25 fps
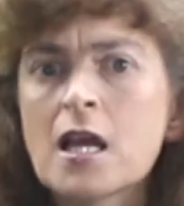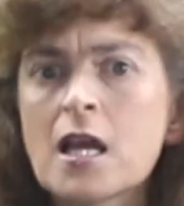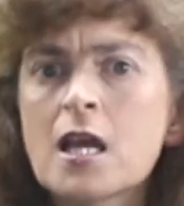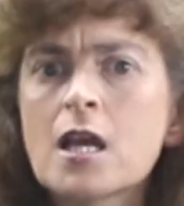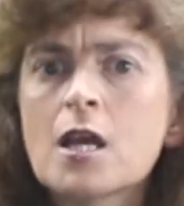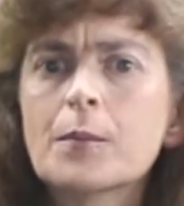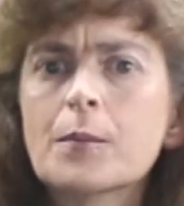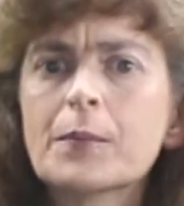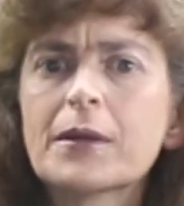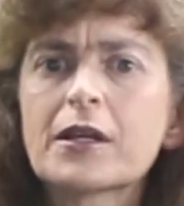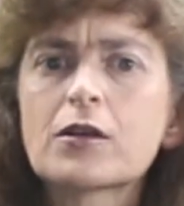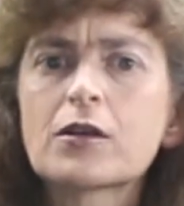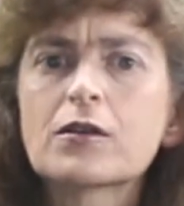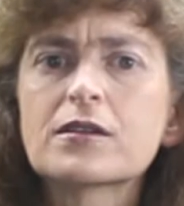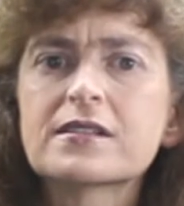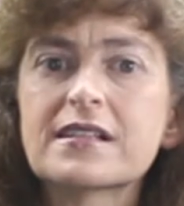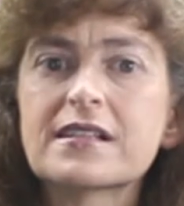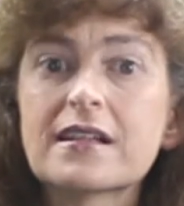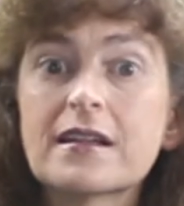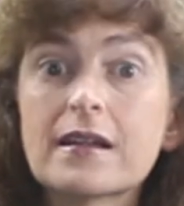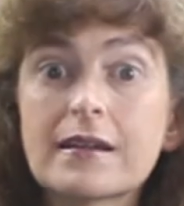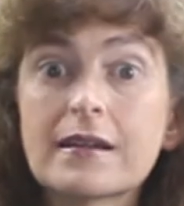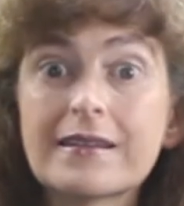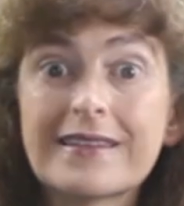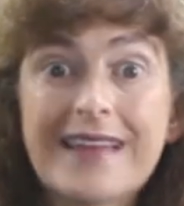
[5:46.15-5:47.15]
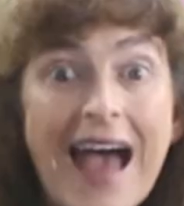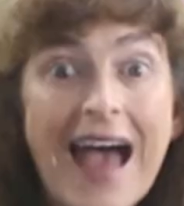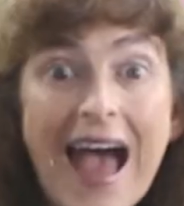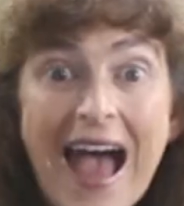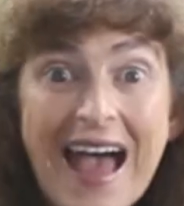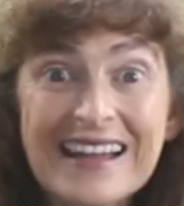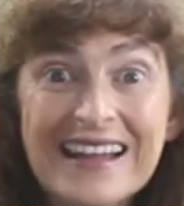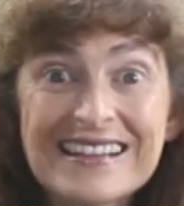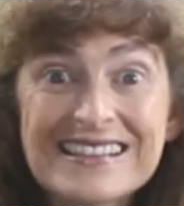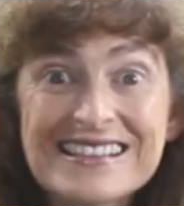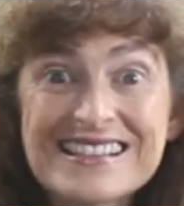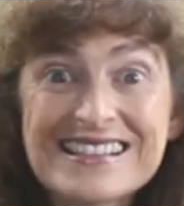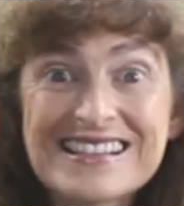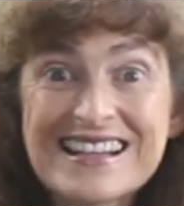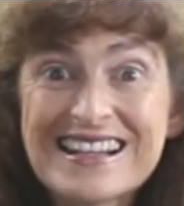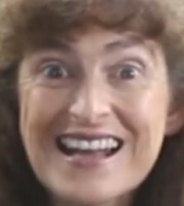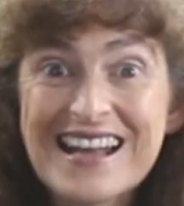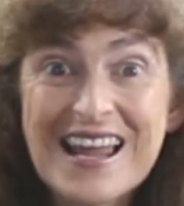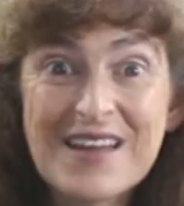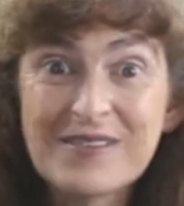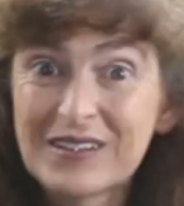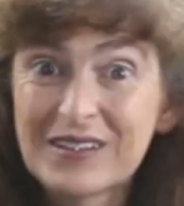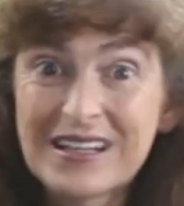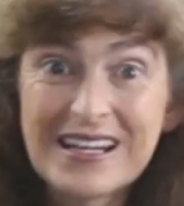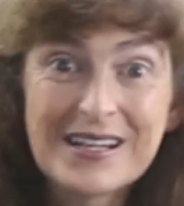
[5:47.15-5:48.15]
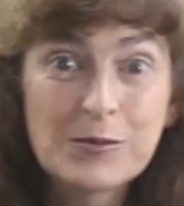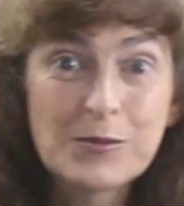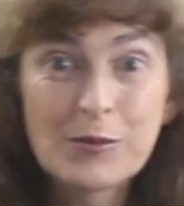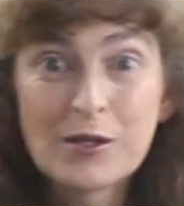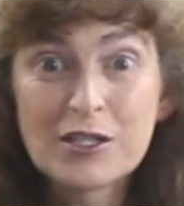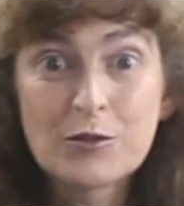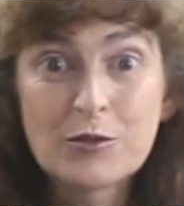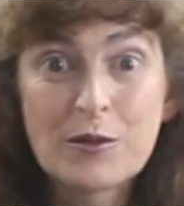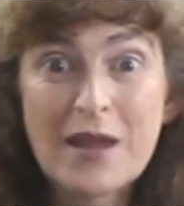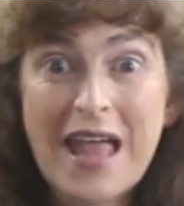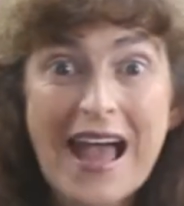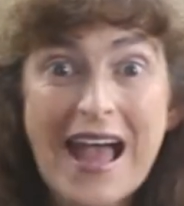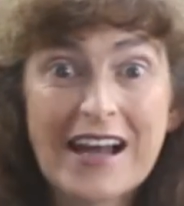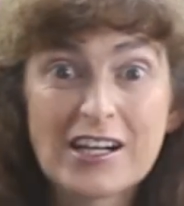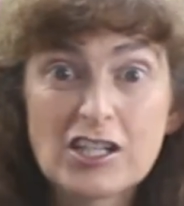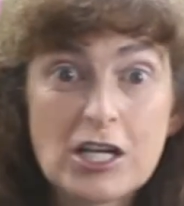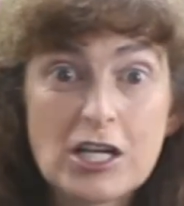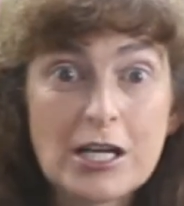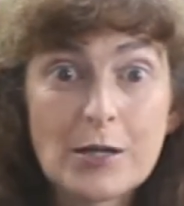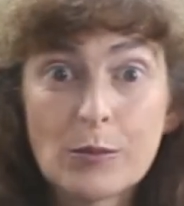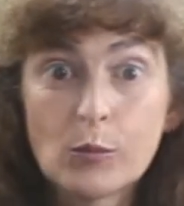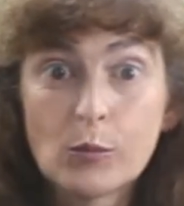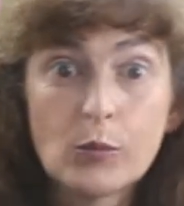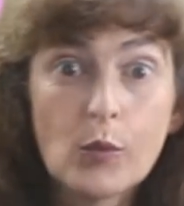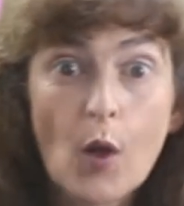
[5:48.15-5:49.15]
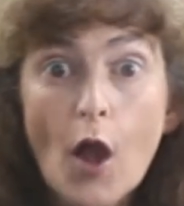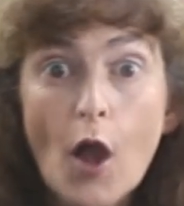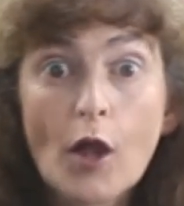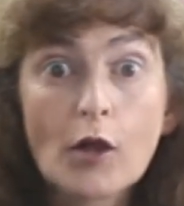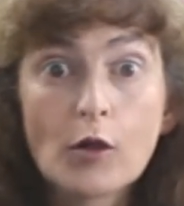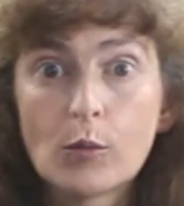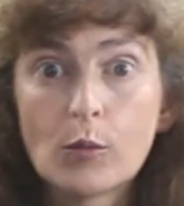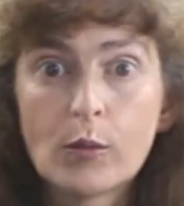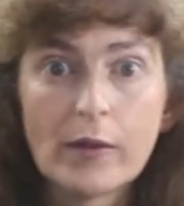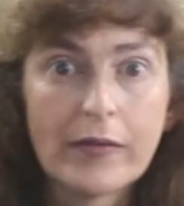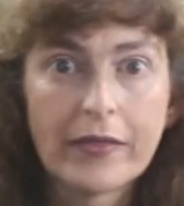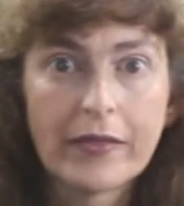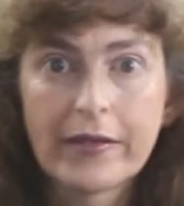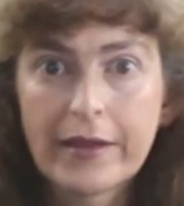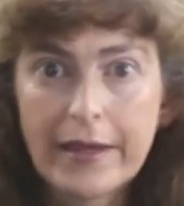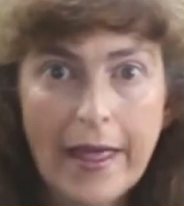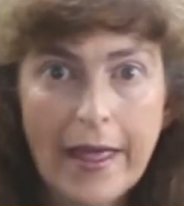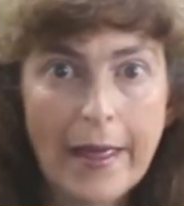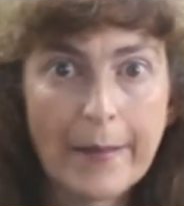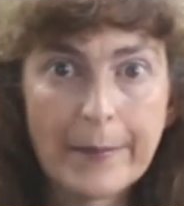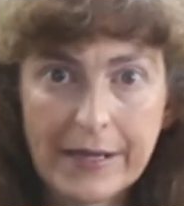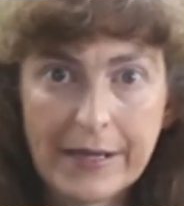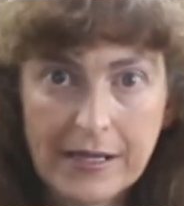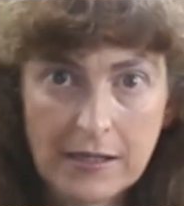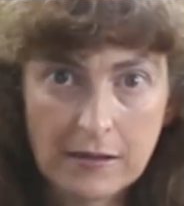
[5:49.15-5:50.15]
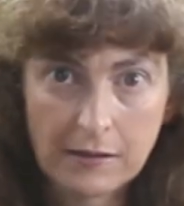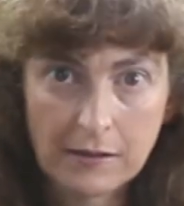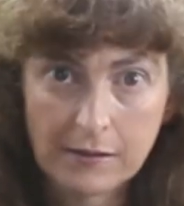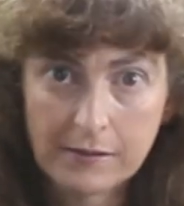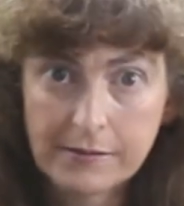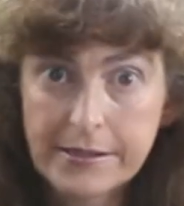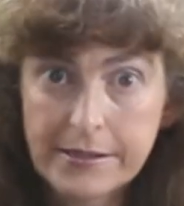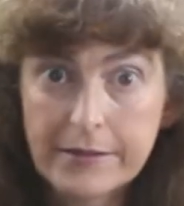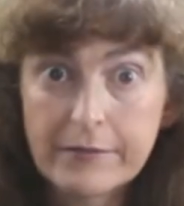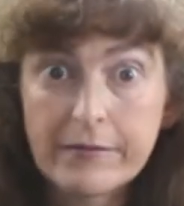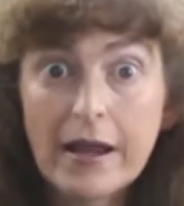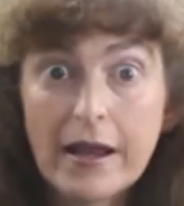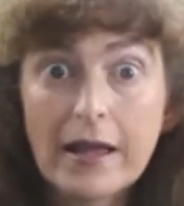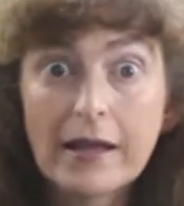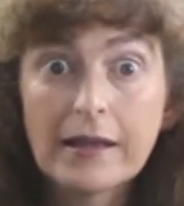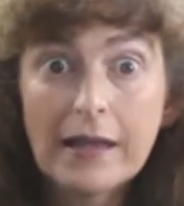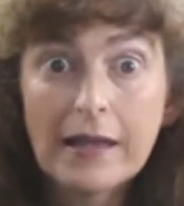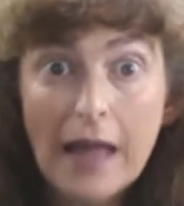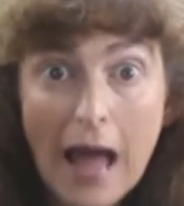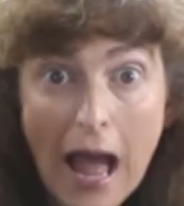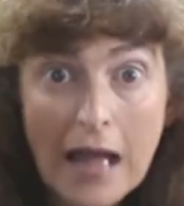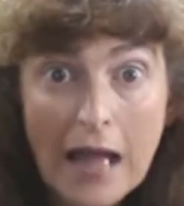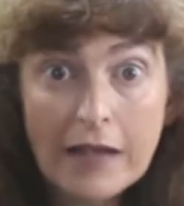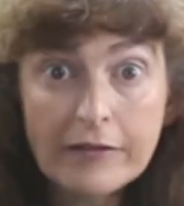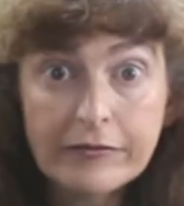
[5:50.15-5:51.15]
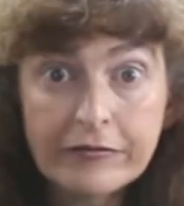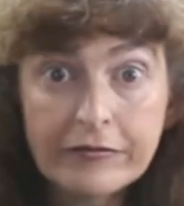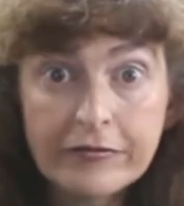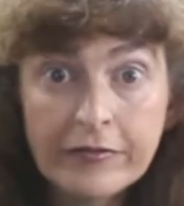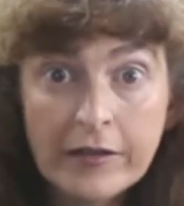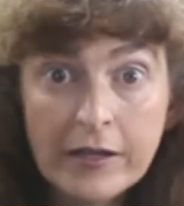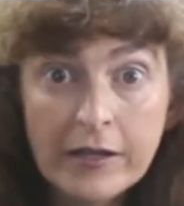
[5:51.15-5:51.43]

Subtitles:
because that's the level at which we actually work with chemicals in real life.